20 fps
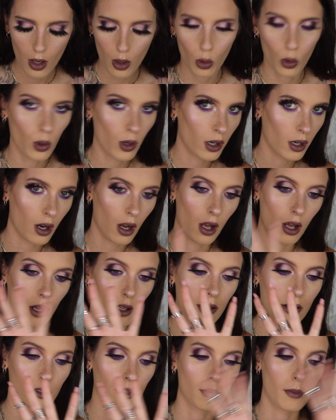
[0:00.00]
or
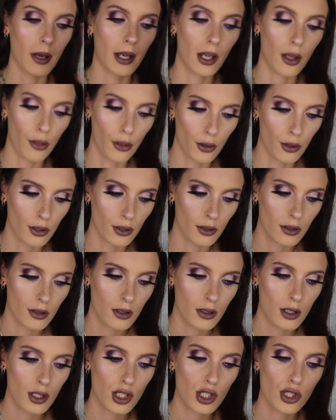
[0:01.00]
on my other
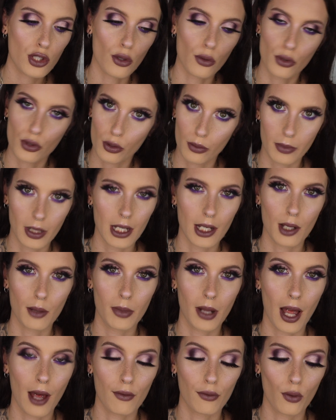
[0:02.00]
social media
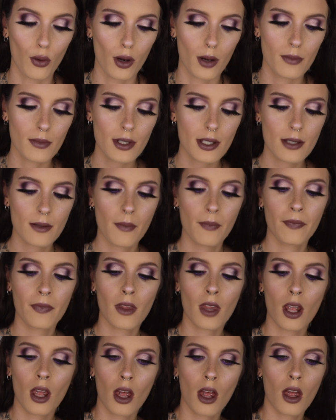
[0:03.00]
platforms.
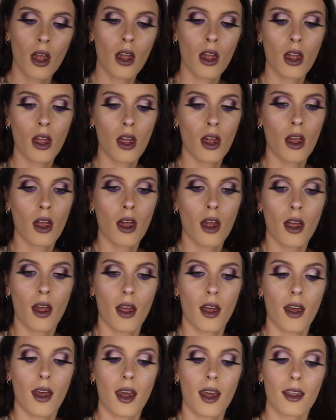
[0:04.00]

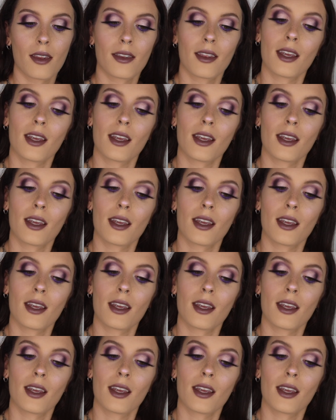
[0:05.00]
And